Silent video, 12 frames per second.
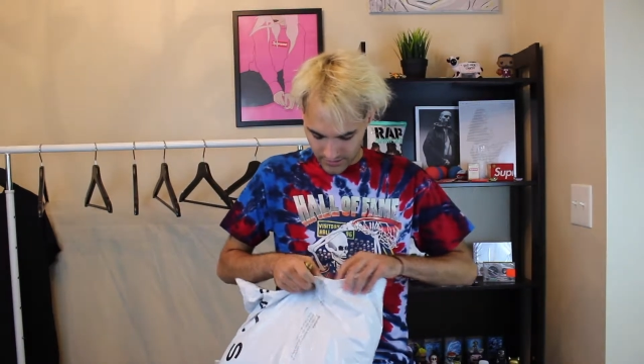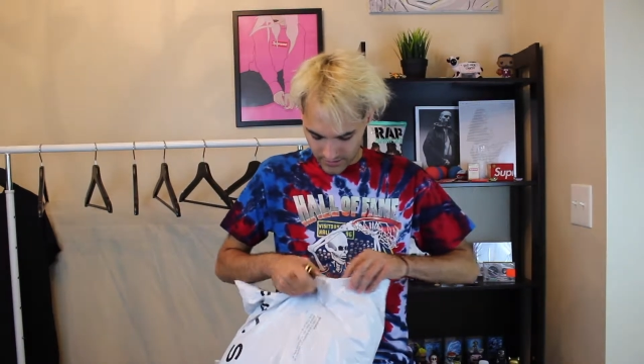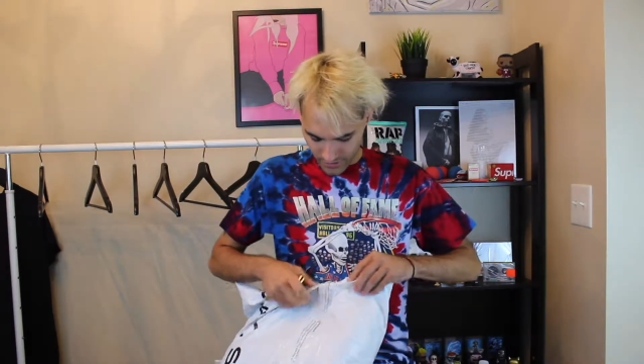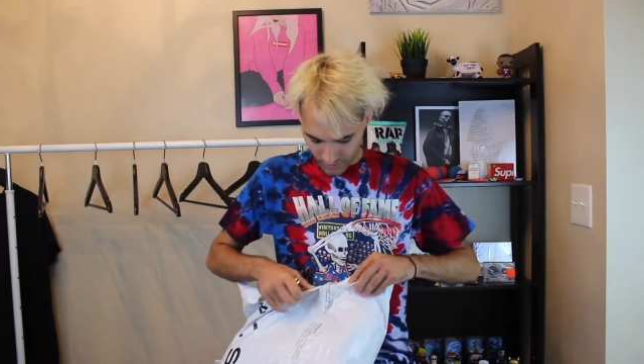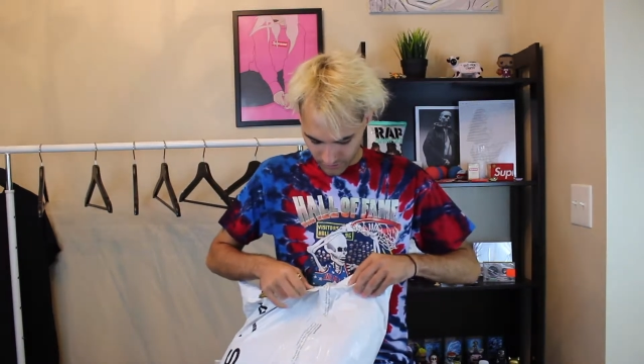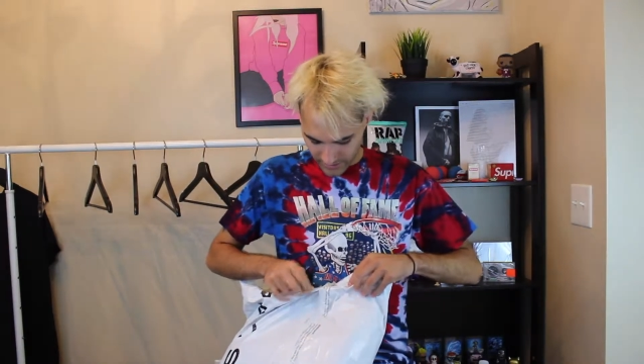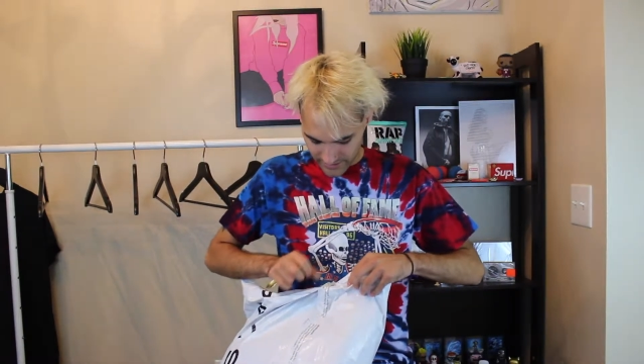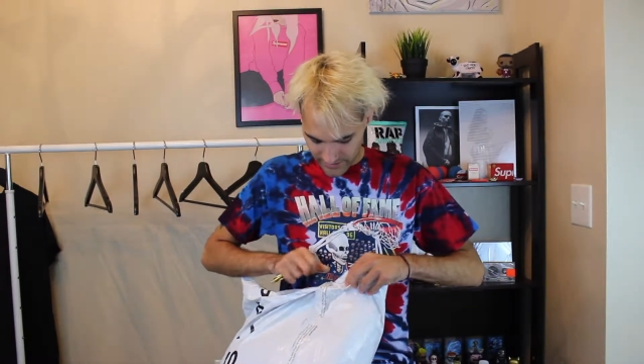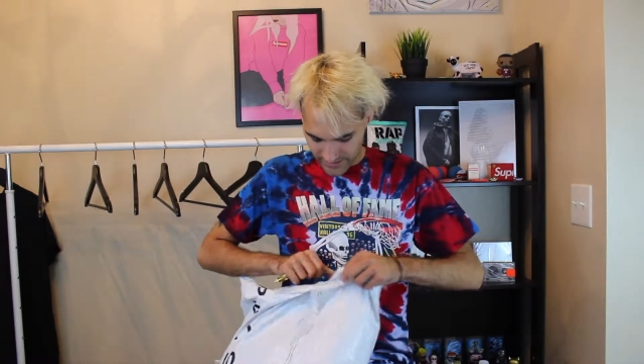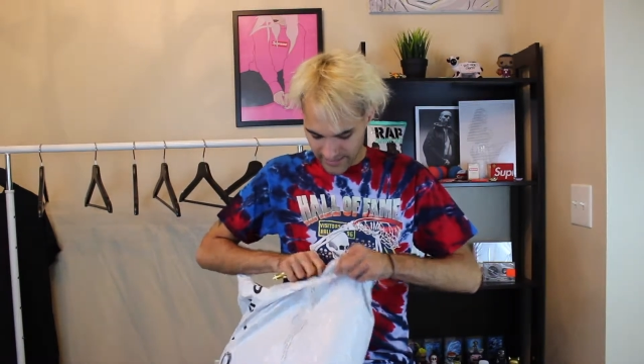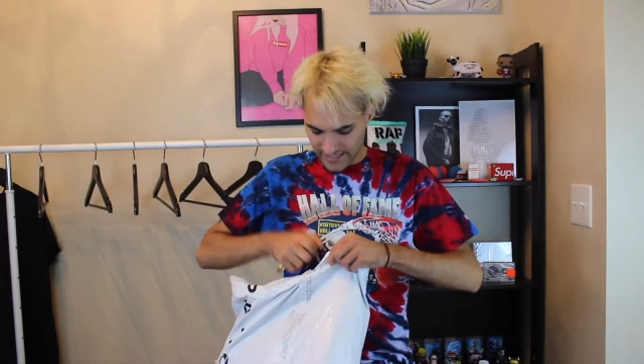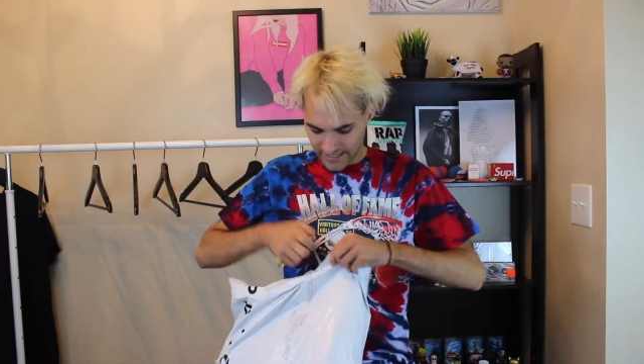So let's
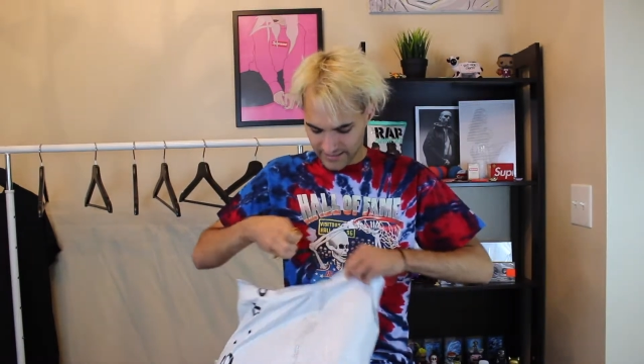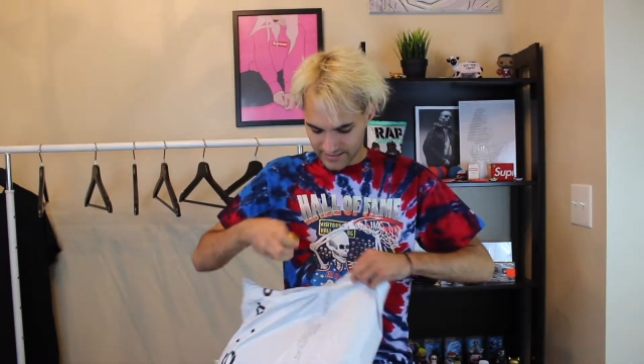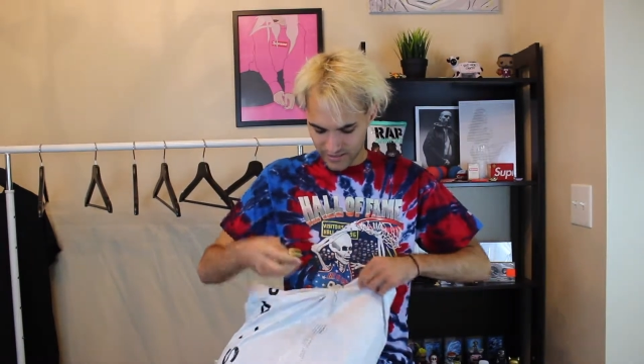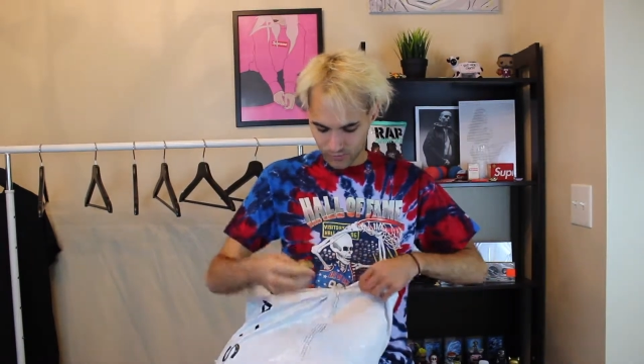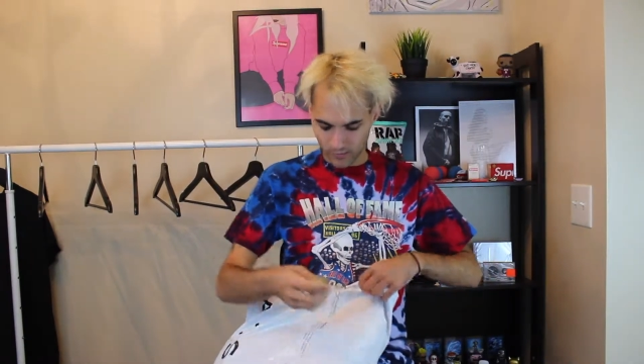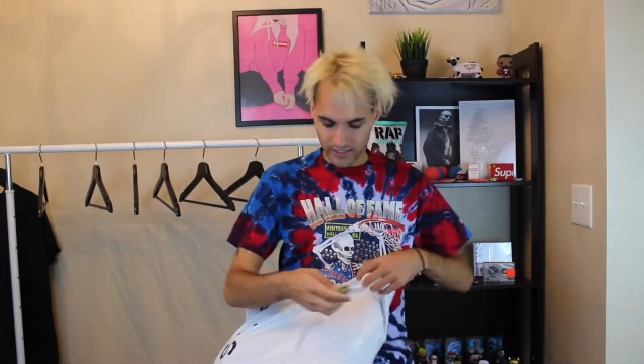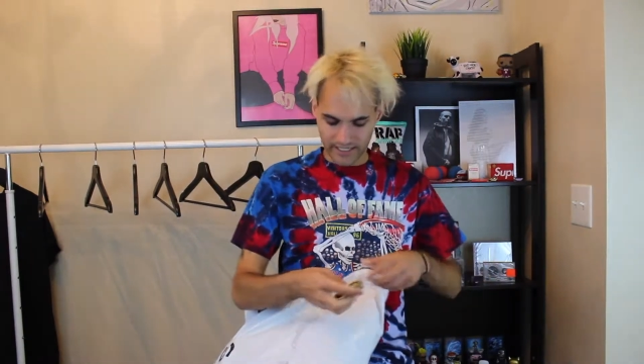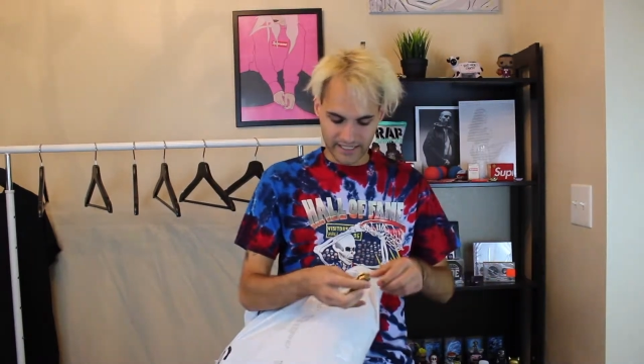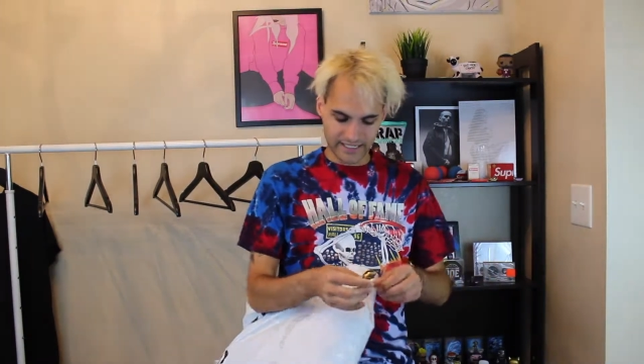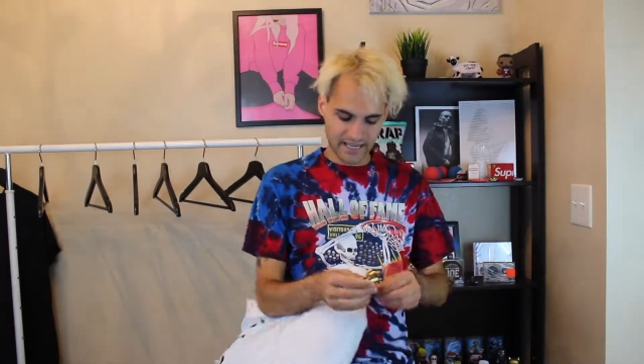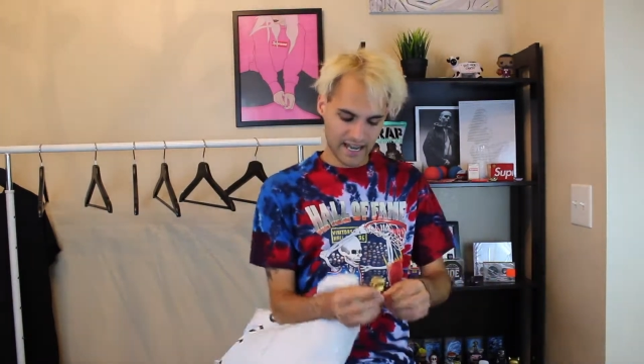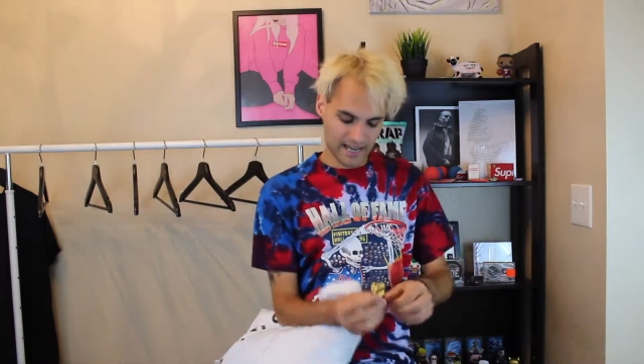get into what I
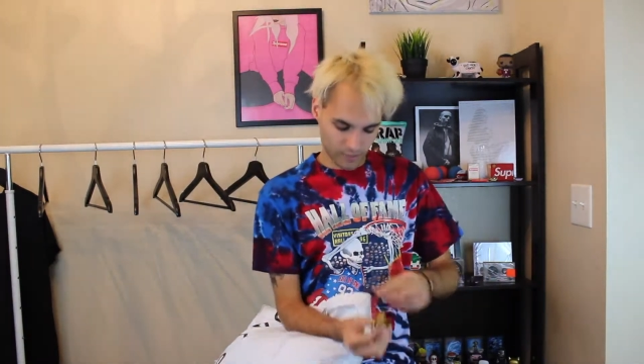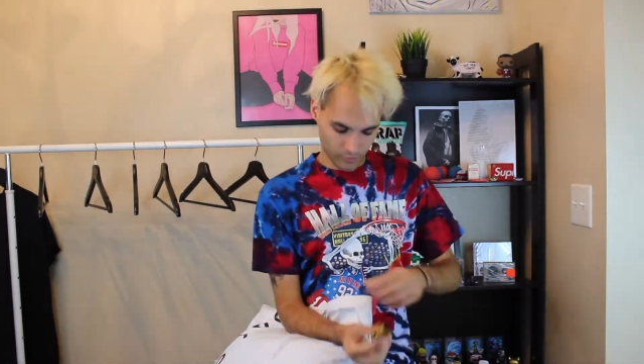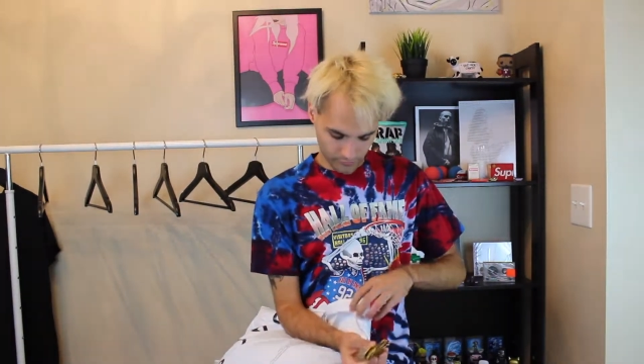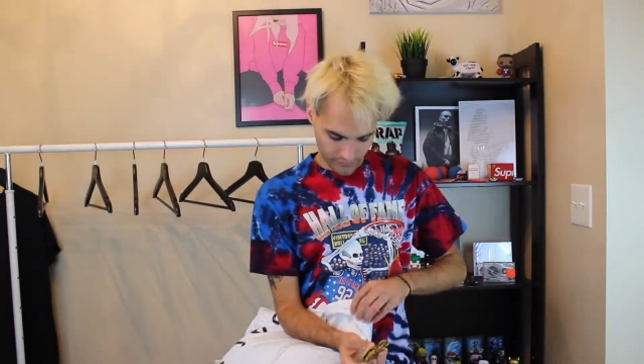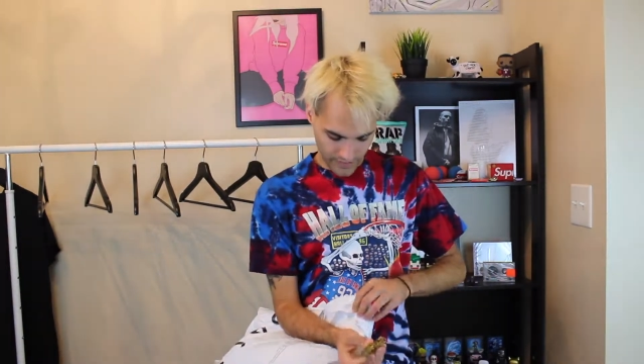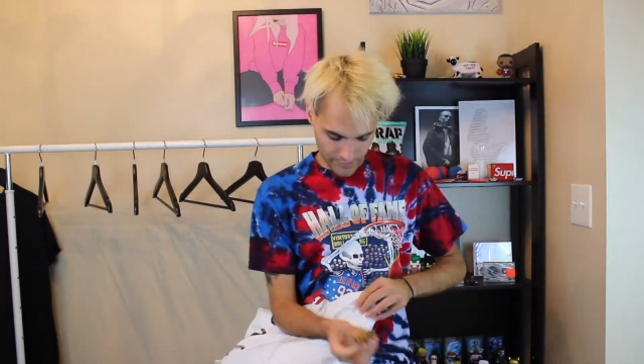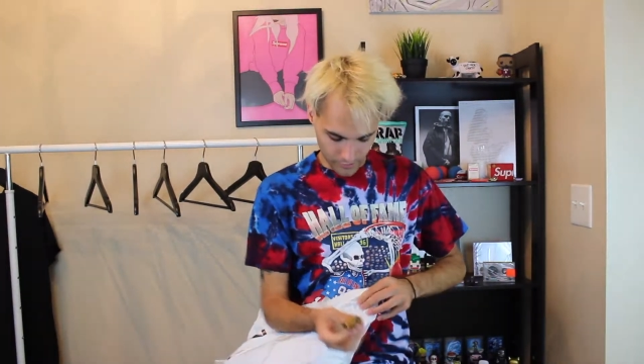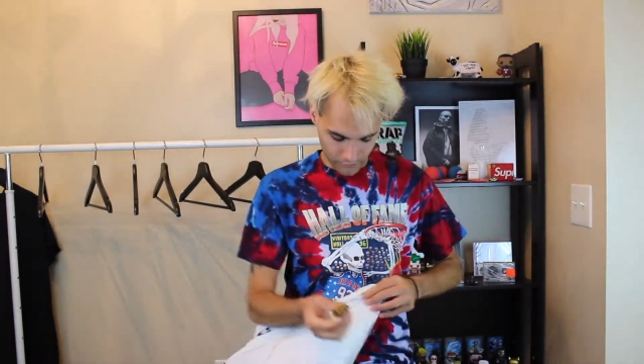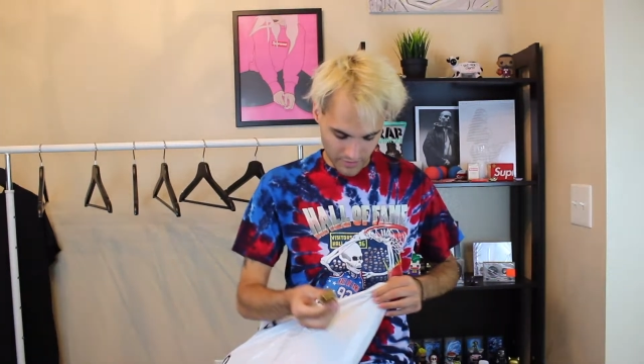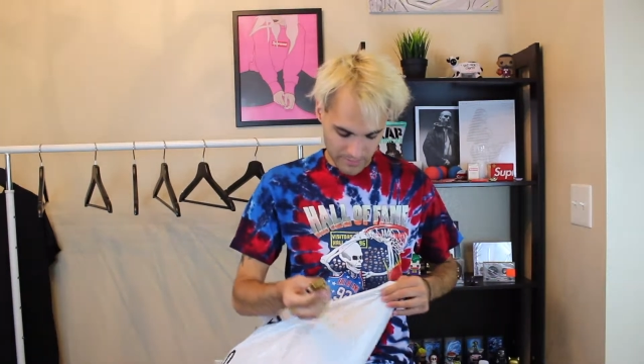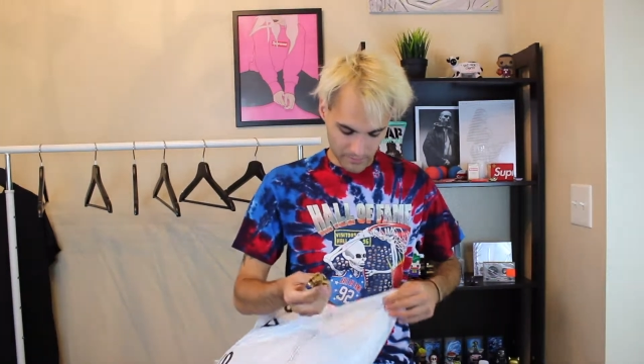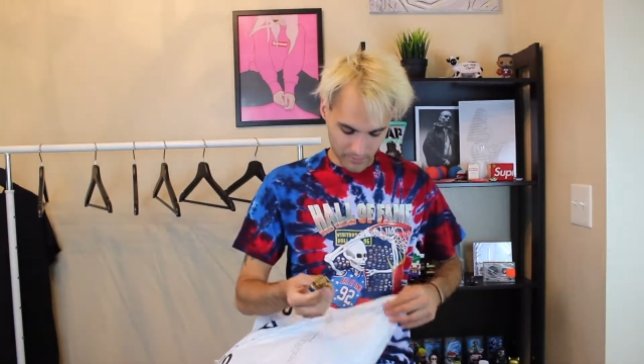got. Hopefully I don't
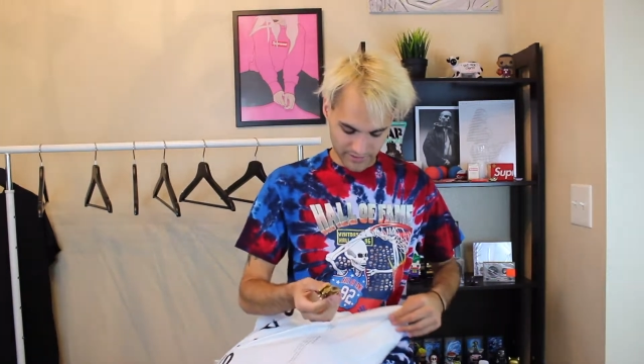rip them